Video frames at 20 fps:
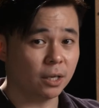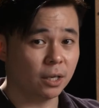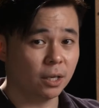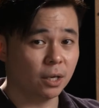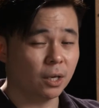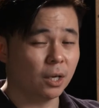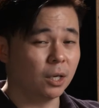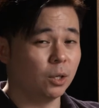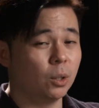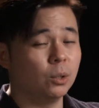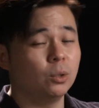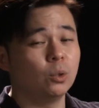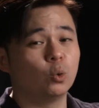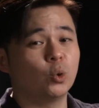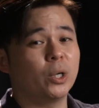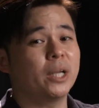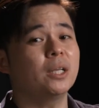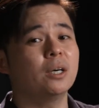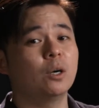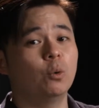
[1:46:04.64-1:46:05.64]
You want to run
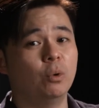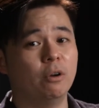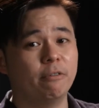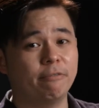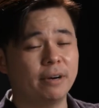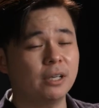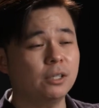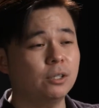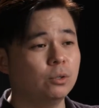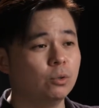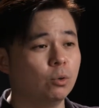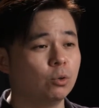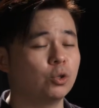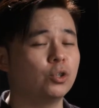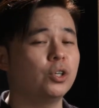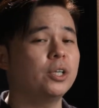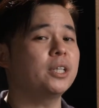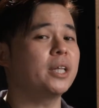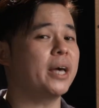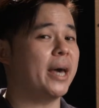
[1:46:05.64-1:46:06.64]
away fast, you also
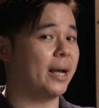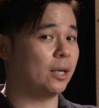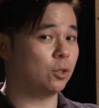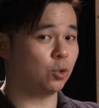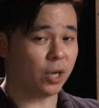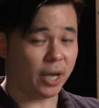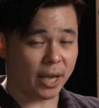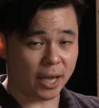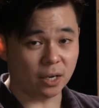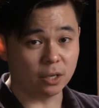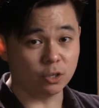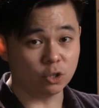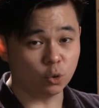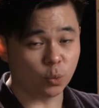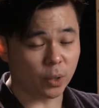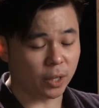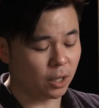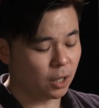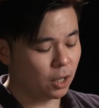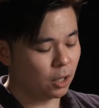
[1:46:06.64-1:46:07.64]
need the extra energy one.
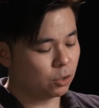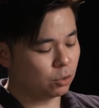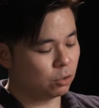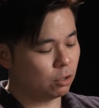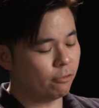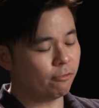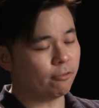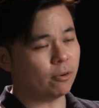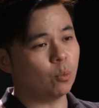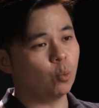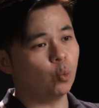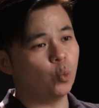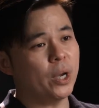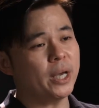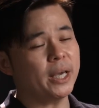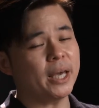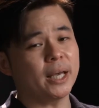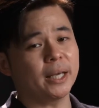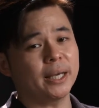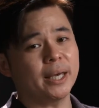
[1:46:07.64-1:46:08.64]
So from where
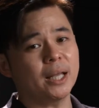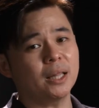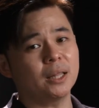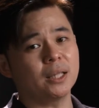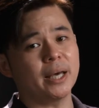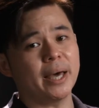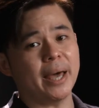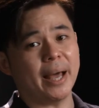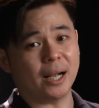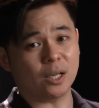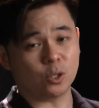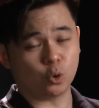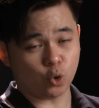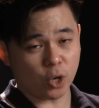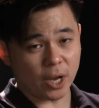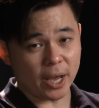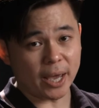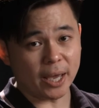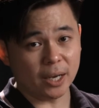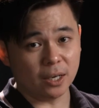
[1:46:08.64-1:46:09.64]
can get the extra
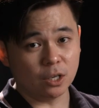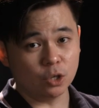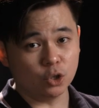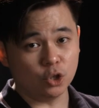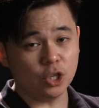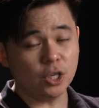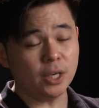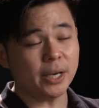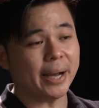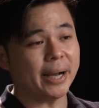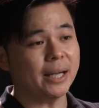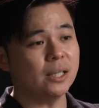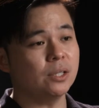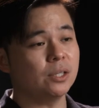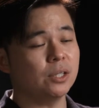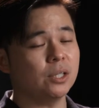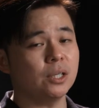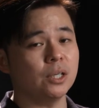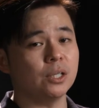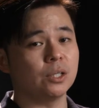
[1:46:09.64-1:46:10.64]
energy? Answer
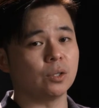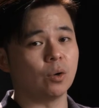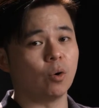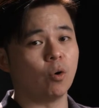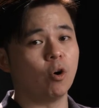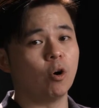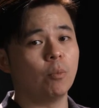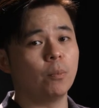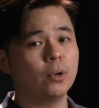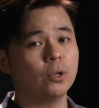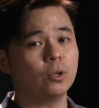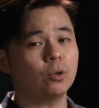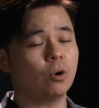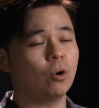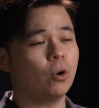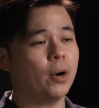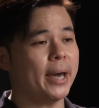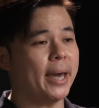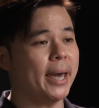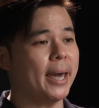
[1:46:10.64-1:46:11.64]
is the hormone called
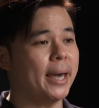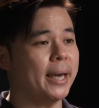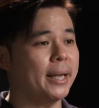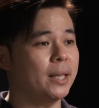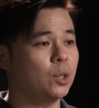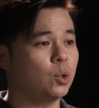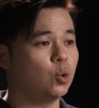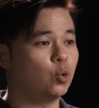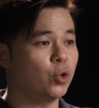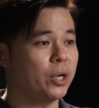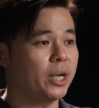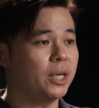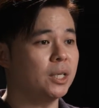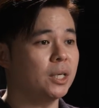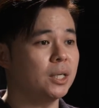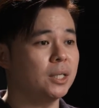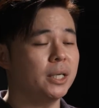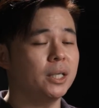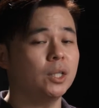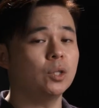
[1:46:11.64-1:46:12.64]

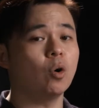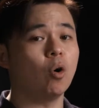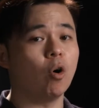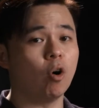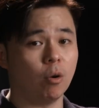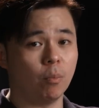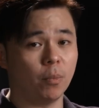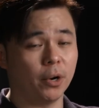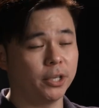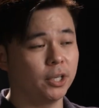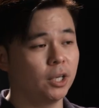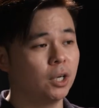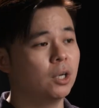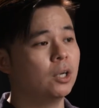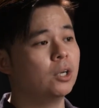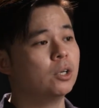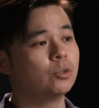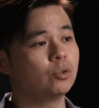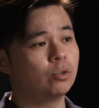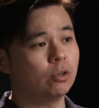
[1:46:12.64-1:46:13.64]
adrenaline hormone.
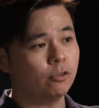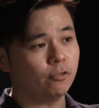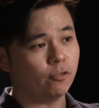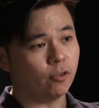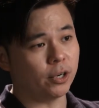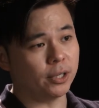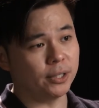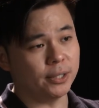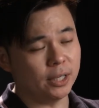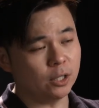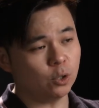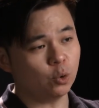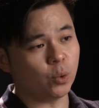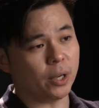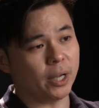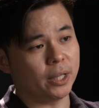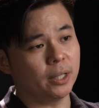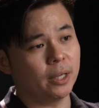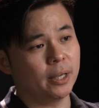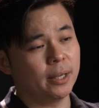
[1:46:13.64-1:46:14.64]
So for this
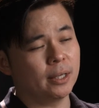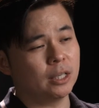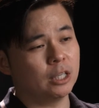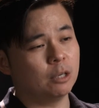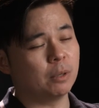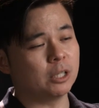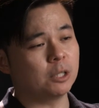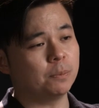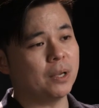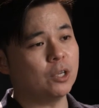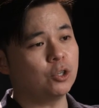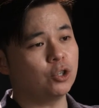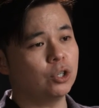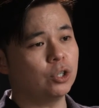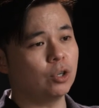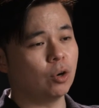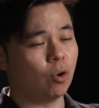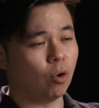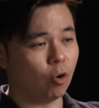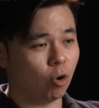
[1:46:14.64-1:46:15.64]
one, you must mention the
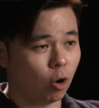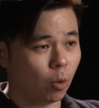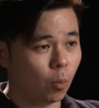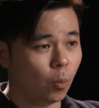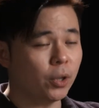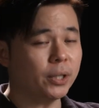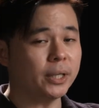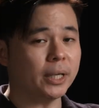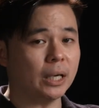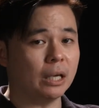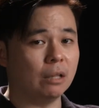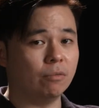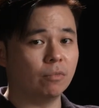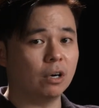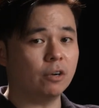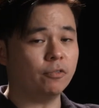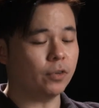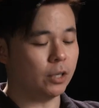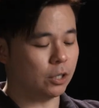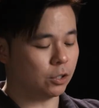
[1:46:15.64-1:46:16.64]
hormone that involved
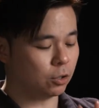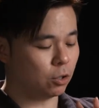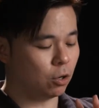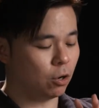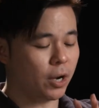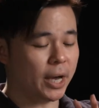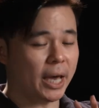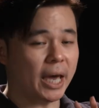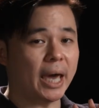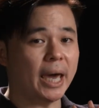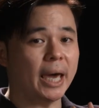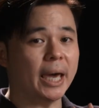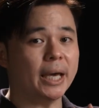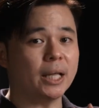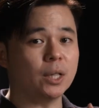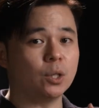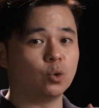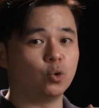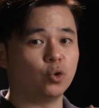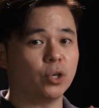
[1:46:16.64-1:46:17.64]
is called
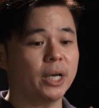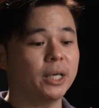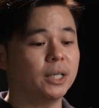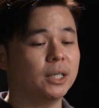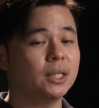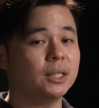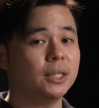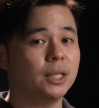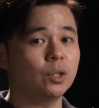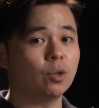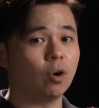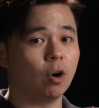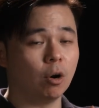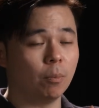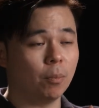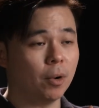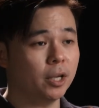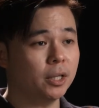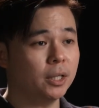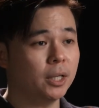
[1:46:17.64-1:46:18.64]
adrenaline
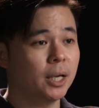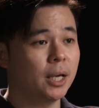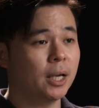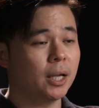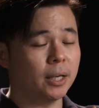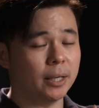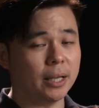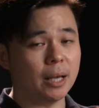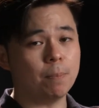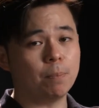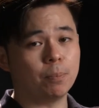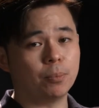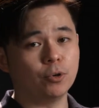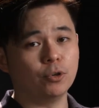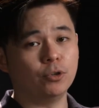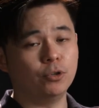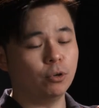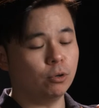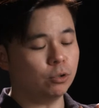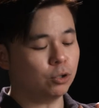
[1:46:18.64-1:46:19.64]
hormone. They're
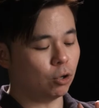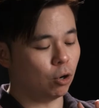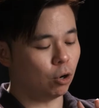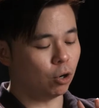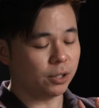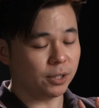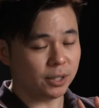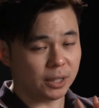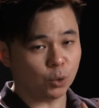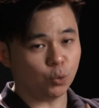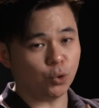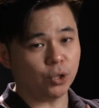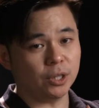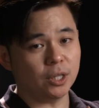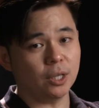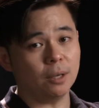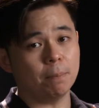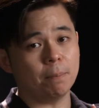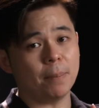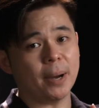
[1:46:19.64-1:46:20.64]
produced or secreted
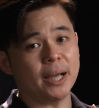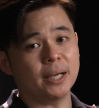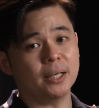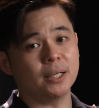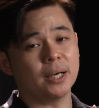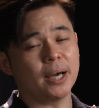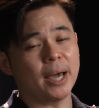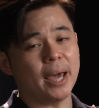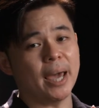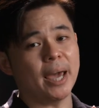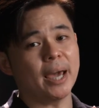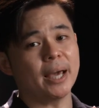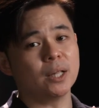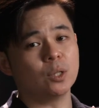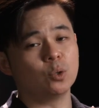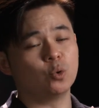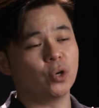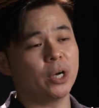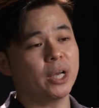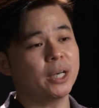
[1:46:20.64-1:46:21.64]
by the
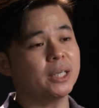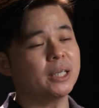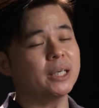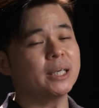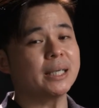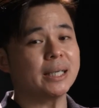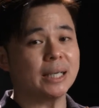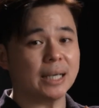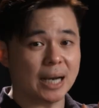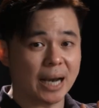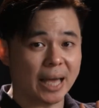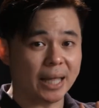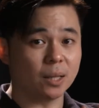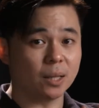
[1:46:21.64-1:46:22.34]
adrenal gland.